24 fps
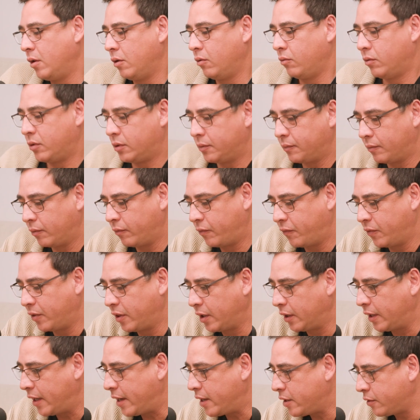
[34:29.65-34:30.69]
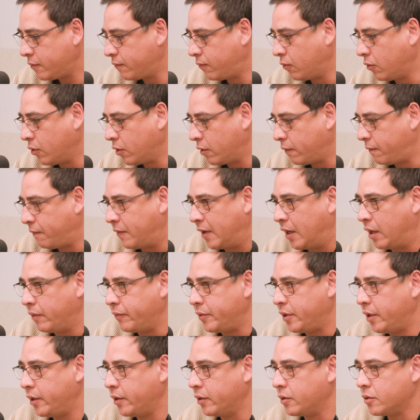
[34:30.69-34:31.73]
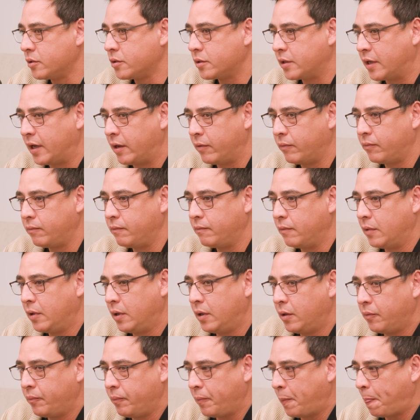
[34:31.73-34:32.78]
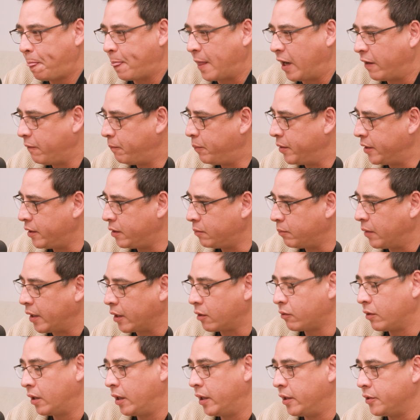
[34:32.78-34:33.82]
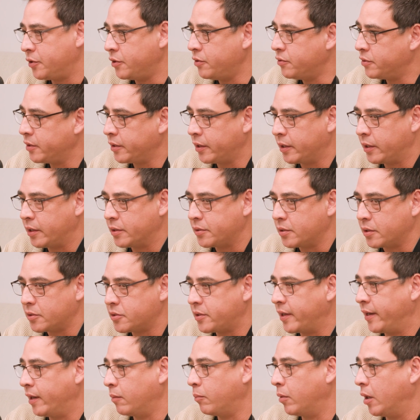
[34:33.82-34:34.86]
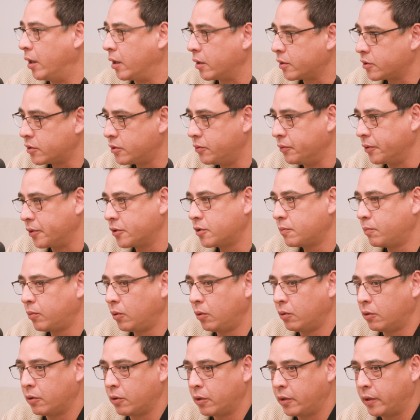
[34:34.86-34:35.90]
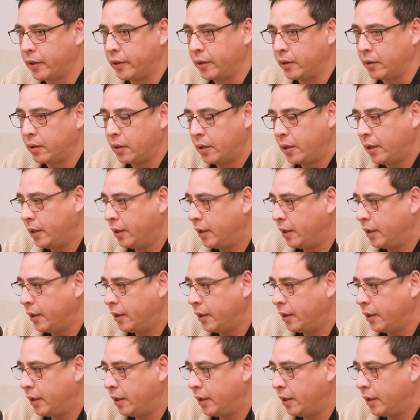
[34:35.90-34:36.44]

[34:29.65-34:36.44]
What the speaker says: Well, for the last 4 or 5 years, I've been in my garage using it as a sandbox to explore and